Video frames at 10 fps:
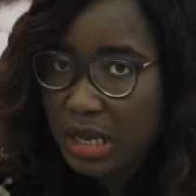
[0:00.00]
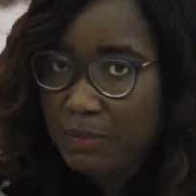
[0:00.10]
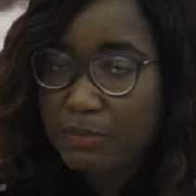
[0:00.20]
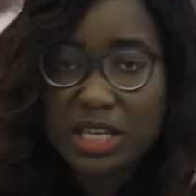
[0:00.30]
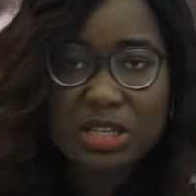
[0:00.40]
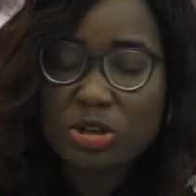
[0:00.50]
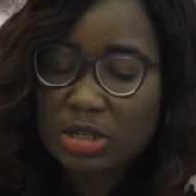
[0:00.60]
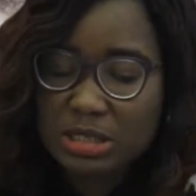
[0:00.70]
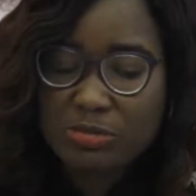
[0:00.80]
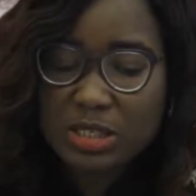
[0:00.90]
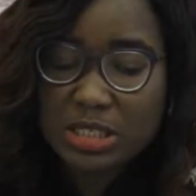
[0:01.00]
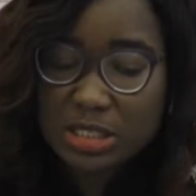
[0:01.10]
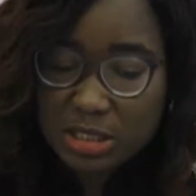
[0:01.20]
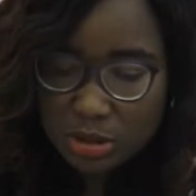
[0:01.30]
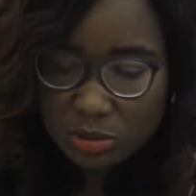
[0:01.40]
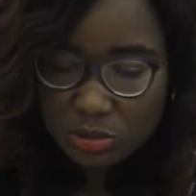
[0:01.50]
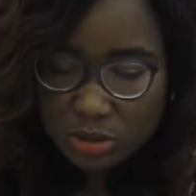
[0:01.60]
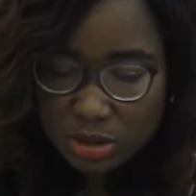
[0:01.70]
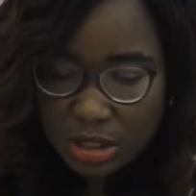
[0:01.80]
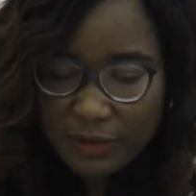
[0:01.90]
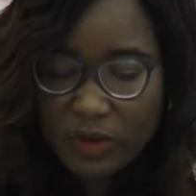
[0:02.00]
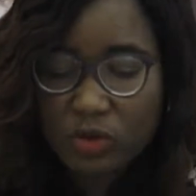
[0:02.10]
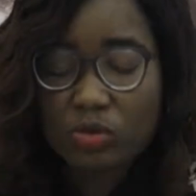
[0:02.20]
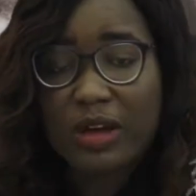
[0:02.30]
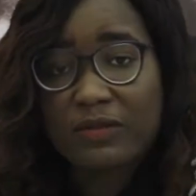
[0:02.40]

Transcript: may not be disclosed if it